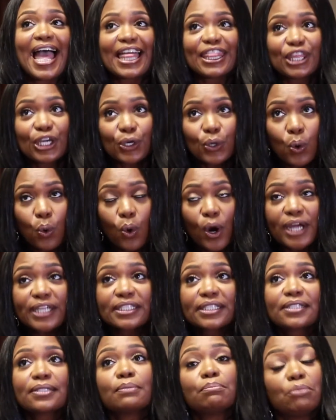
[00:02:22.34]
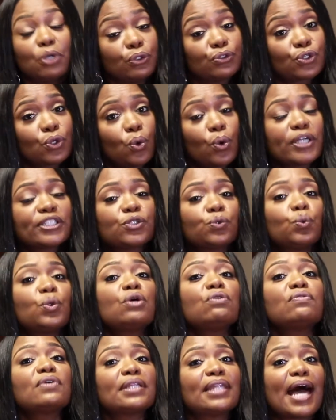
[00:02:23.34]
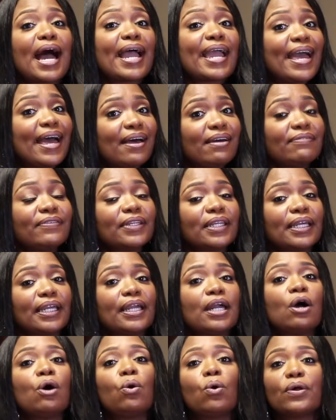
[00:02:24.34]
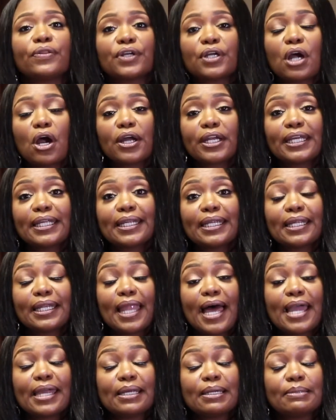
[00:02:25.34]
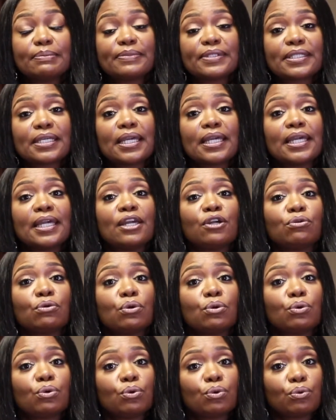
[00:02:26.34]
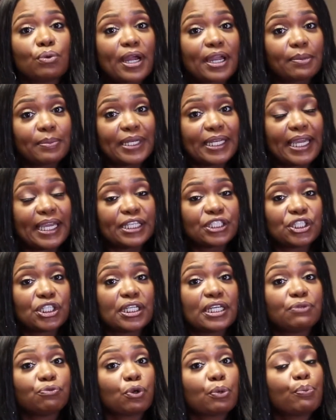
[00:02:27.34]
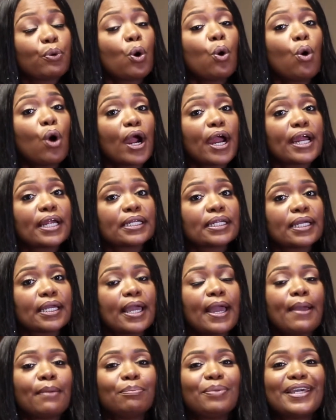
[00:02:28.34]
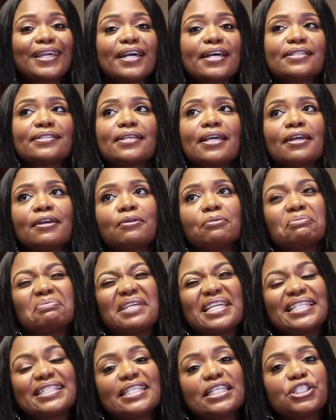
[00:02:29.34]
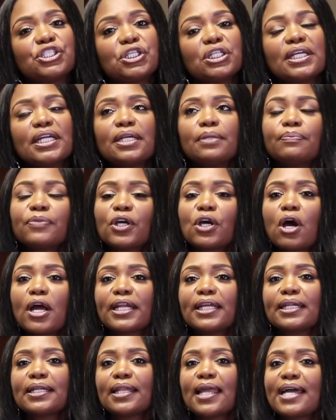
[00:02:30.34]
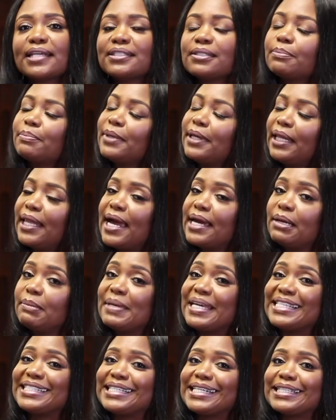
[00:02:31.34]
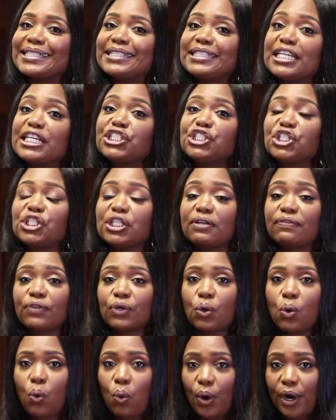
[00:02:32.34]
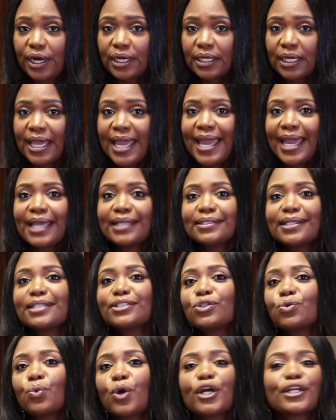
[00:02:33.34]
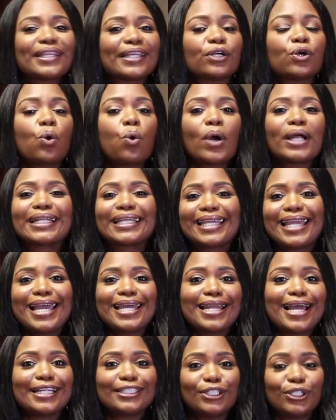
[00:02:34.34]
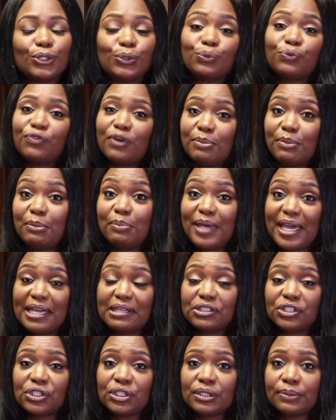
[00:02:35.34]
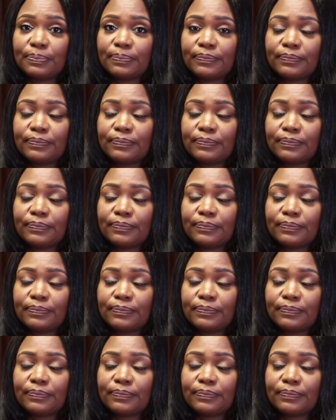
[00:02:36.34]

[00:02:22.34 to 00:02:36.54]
The courts, most courts, will rely heavily on the guardian ad litem's recommendation and report because essentially the guardian ad litem is an extension of the court and does the work the court cannot do from the bench.